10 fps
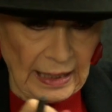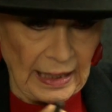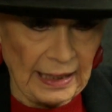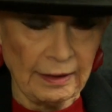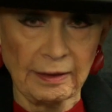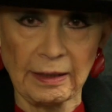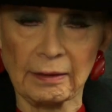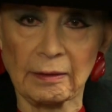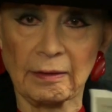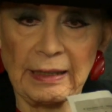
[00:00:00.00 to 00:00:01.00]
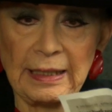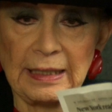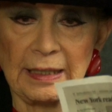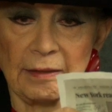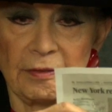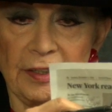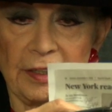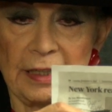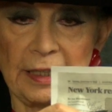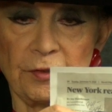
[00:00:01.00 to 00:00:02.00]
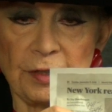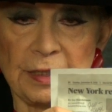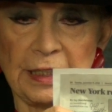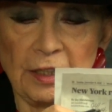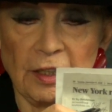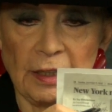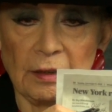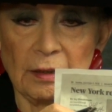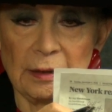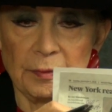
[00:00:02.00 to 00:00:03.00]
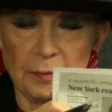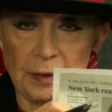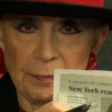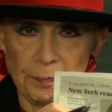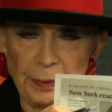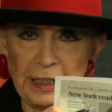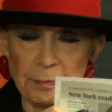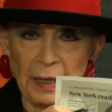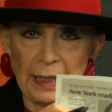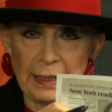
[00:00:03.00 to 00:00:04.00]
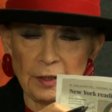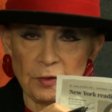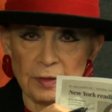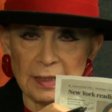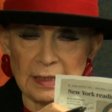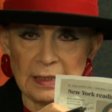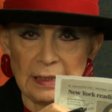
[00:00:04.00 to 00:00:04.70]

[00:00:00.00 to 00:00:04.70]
And they did a very interesting article that piqued my interest